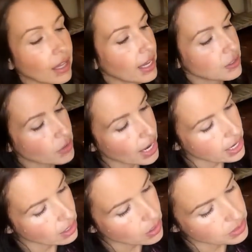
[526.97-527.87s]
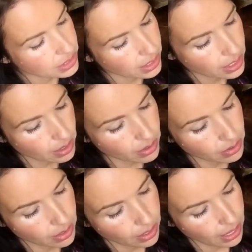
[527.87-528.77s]
handwriting goes in here,
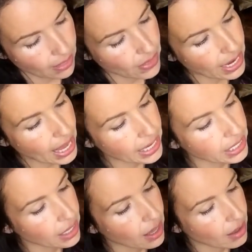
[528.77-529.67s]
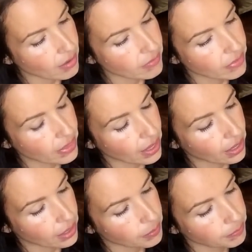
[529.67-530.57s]
and then any of
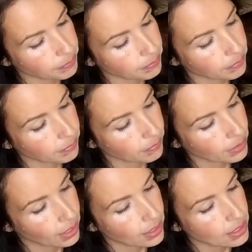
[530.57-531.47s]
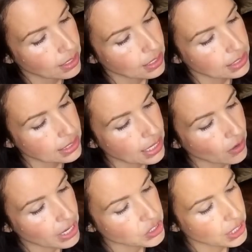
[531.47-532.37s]
the
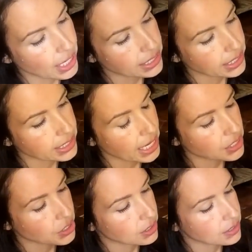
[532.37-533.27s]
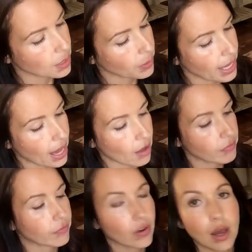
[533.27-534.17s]
narration and dictations that we
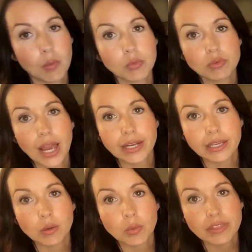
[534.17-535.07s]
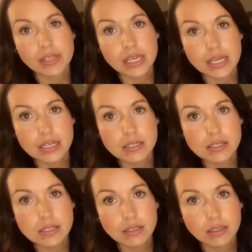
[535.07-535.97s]
have from Writing with
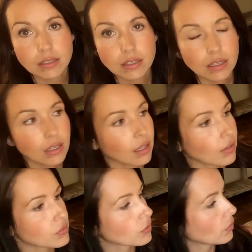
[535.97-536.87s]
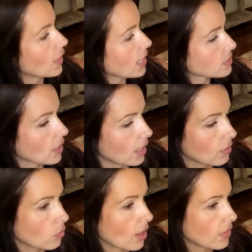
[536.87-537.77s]
Ease. So that's
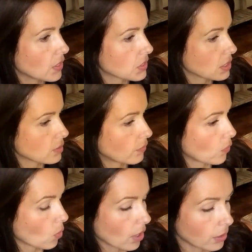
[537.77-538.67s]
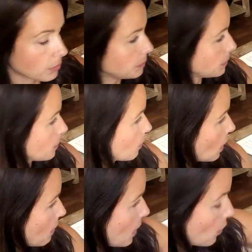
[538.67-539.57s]
kind of what this is for,
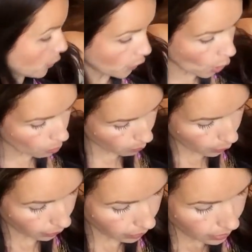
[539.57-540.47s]
their notebook.